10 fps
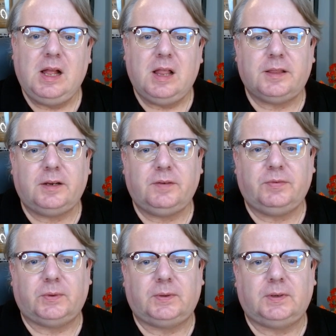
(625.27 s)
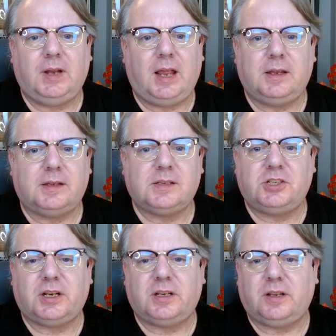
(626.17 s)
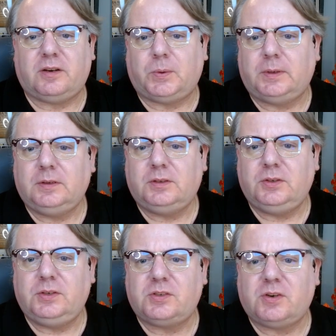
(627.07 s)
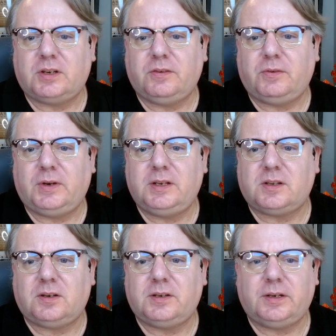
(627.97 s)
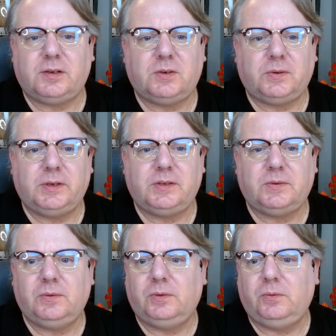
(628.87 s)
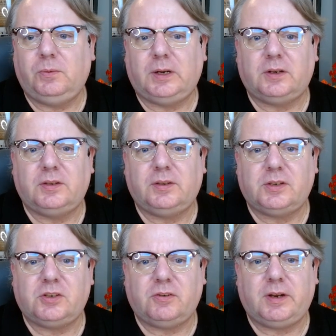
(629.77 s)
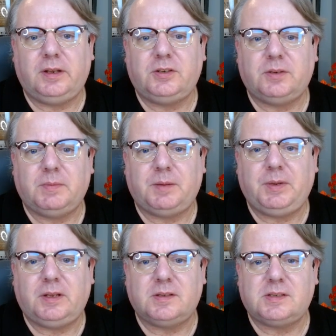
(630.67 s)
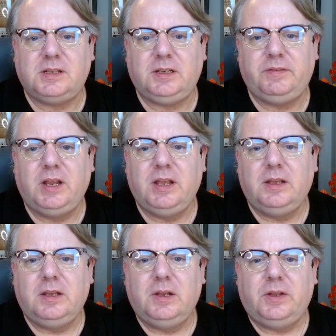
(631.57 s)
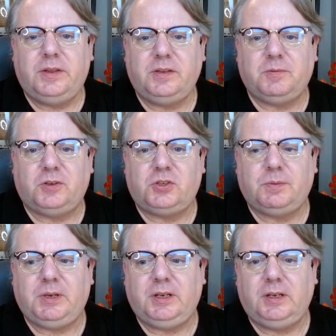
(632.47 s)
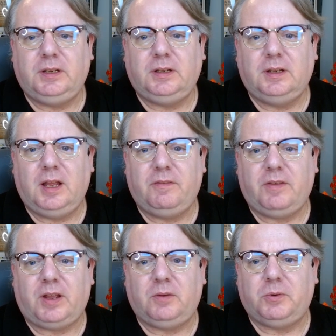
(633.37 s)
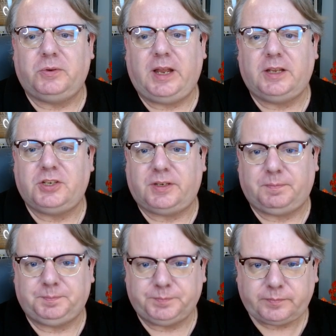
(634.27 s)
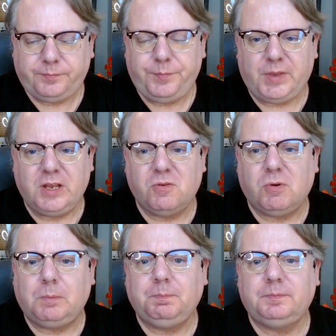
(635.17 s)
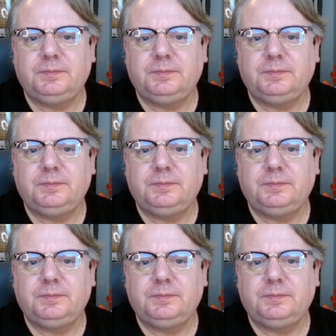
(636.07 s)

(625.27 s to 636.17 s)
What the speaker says: Therefore, as a check, to destructive raids on our territories where such aggression might be conceived, these boats should be a valuable adjunct." End quote.